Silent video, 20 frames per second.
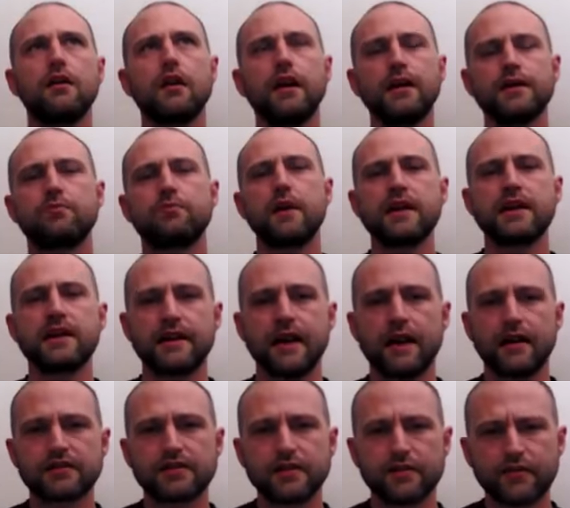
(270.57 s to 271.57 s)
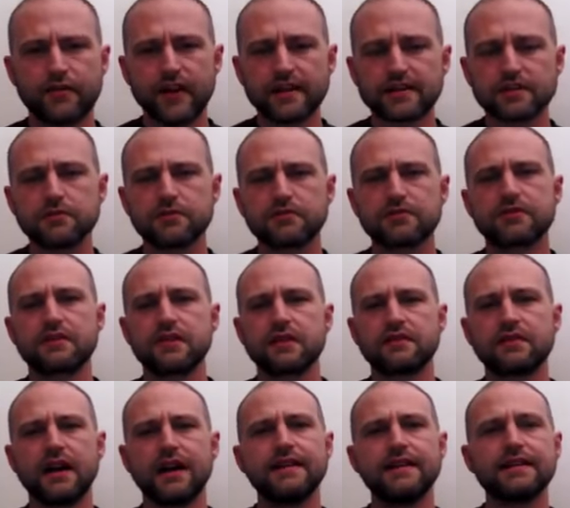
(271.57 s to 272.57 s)
Let's break it down. So flexible
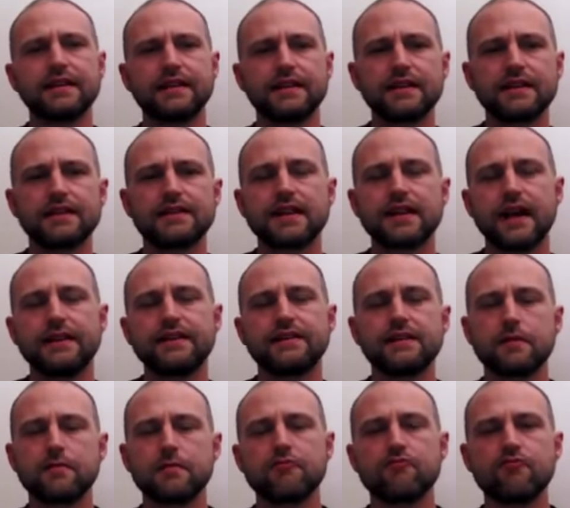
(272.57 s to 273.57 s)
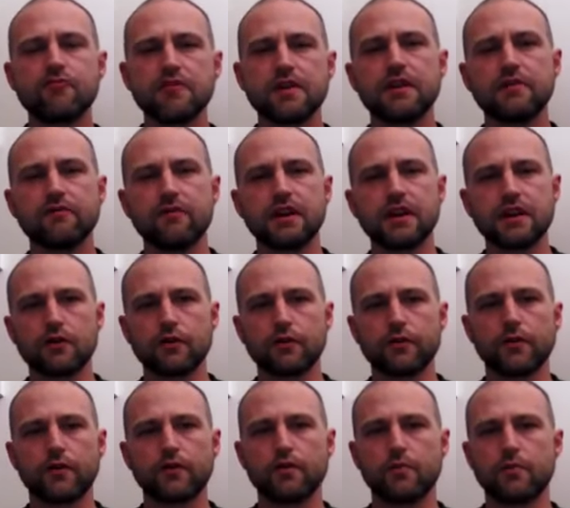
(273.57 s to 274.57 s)
dieting in this case can be really, really
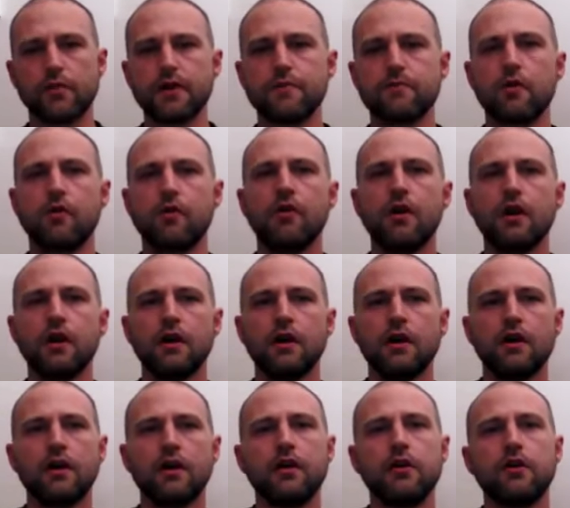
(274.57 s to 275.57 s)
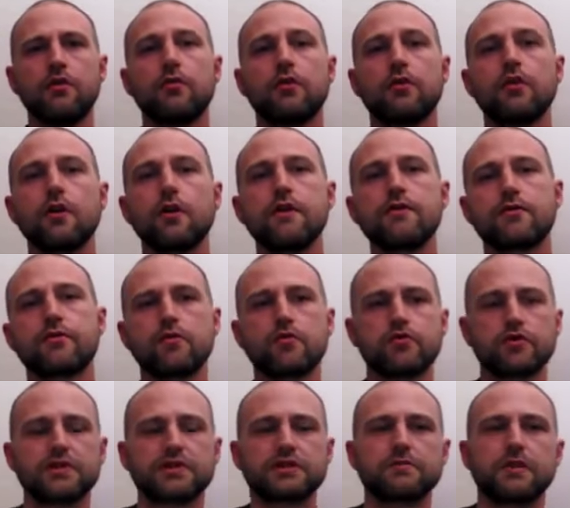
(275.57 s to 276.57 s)
useful for people who are going through
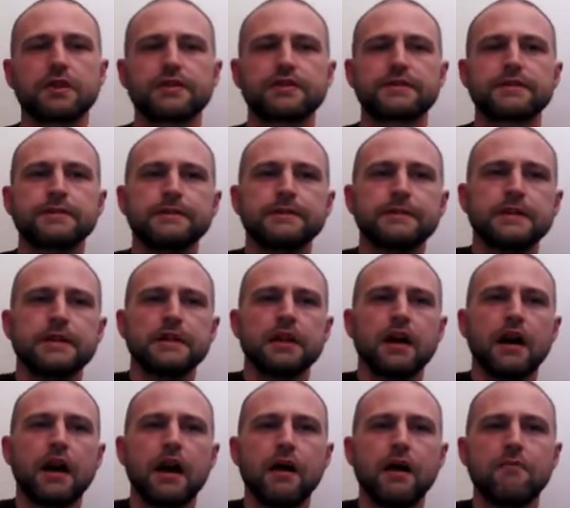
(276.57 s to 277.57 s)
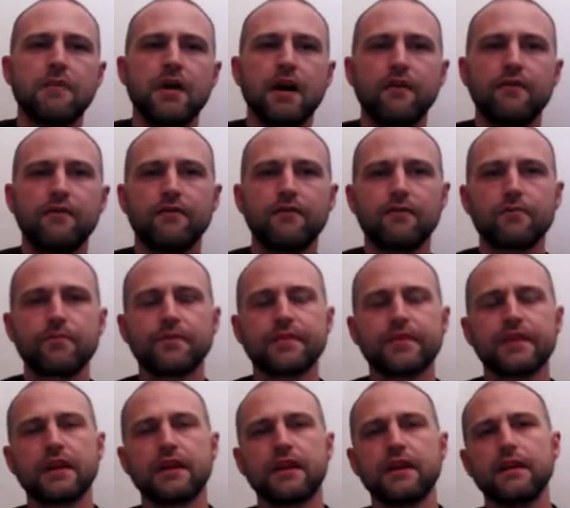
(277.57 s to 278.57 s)
Christmas. And
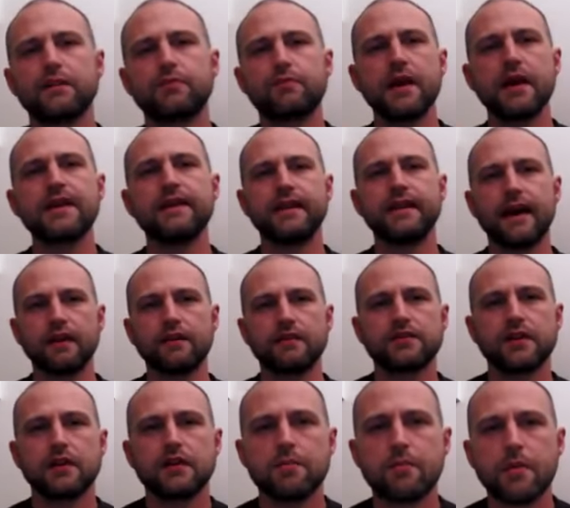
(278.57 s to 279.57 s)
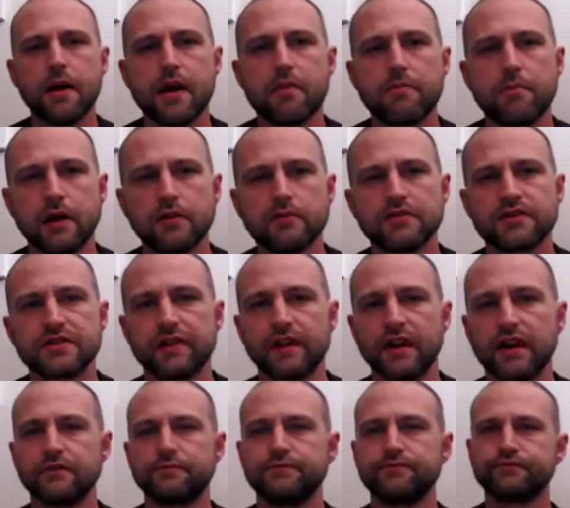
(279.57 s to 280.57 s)
let's break it down. So the bare bones of
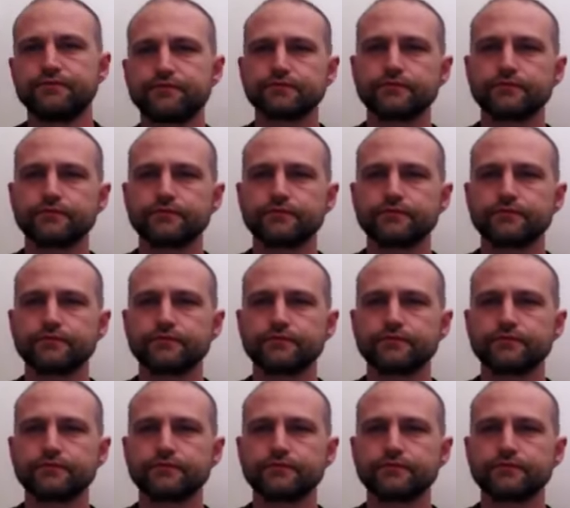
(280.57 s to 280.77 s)
it,